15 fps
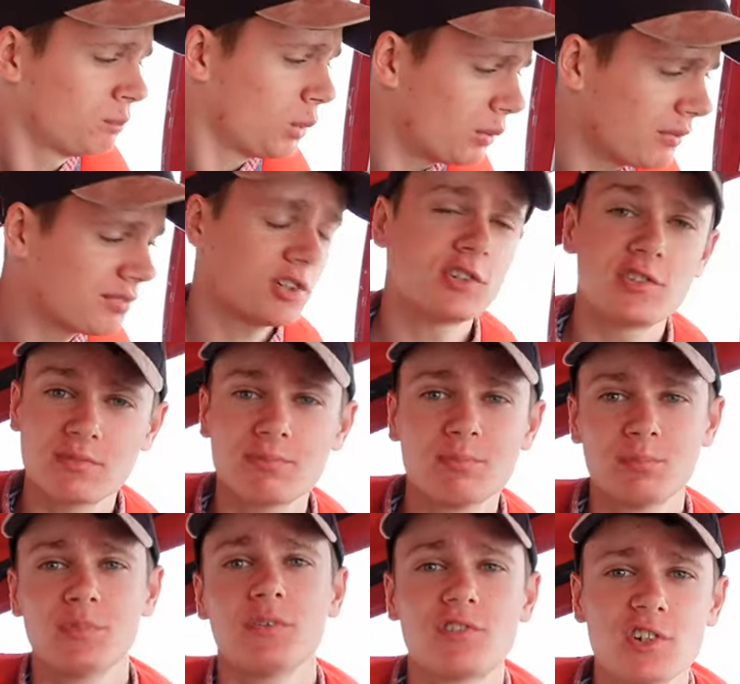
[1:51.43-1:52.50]
well, we've just
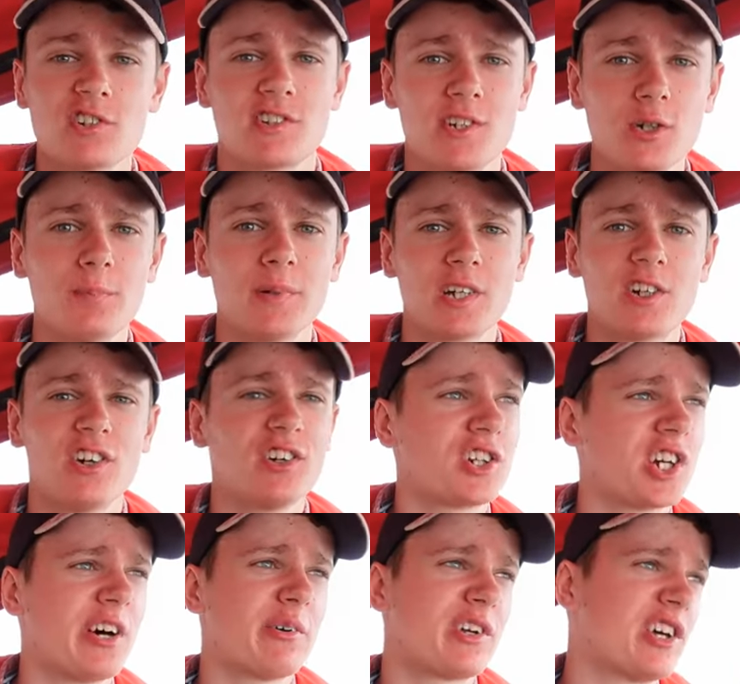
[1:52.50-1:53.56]
we've just still been kind of
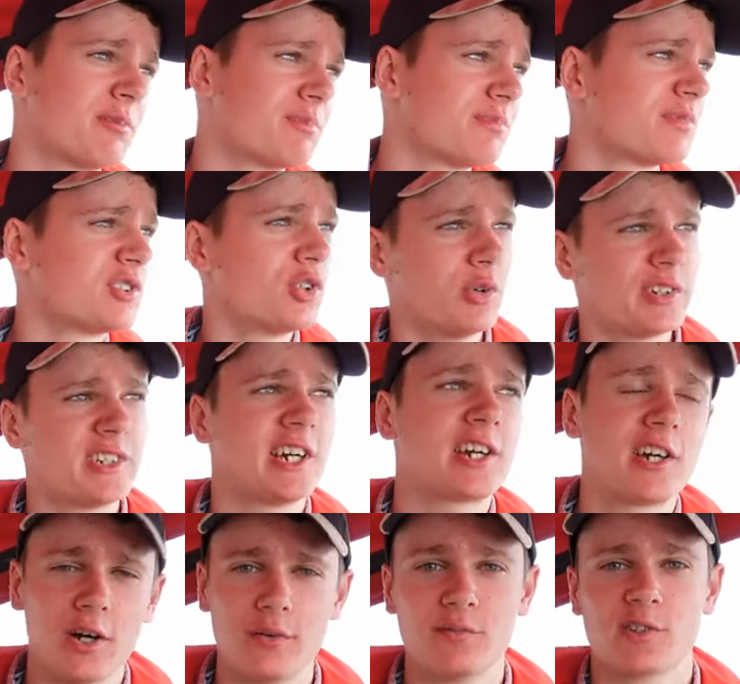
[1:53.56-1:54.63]
going at sort of
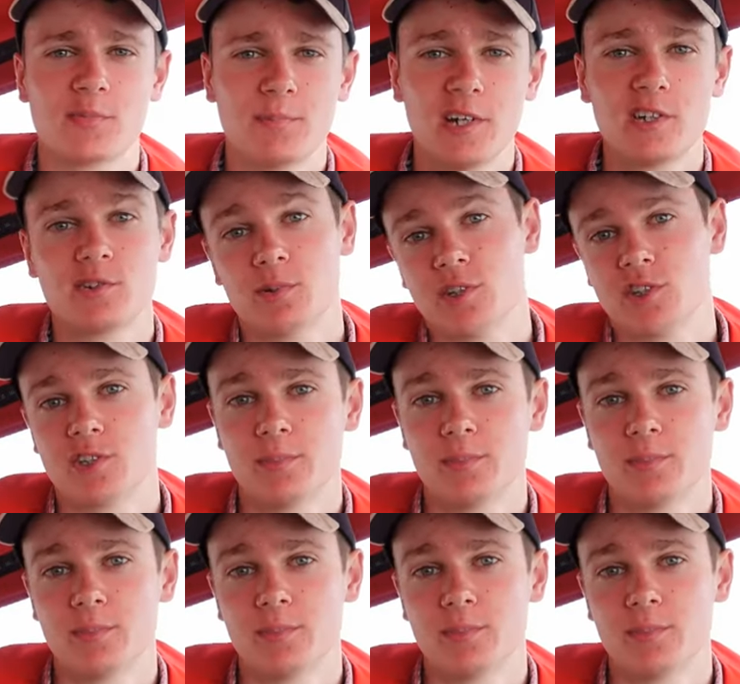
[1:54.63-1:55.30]
tick over speeds, which,